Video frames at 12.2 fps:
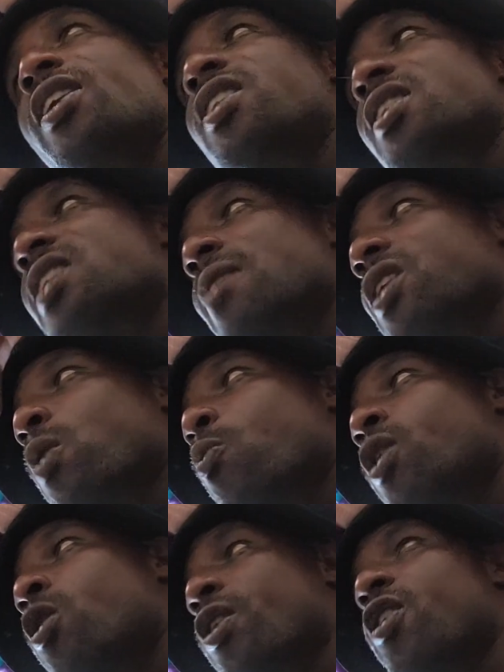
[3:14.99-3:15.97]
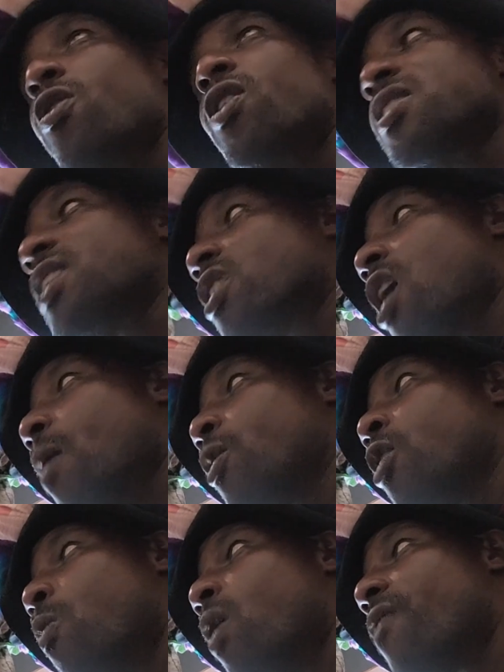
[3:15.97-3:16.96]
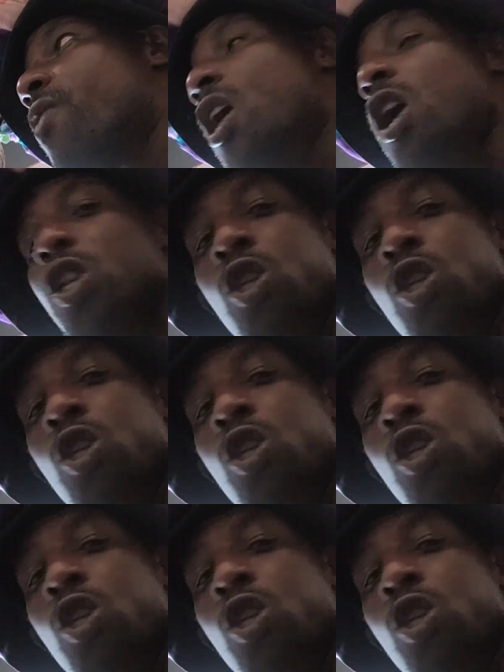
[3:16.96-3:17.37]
They did the same thing. We don't care. They say common law wife.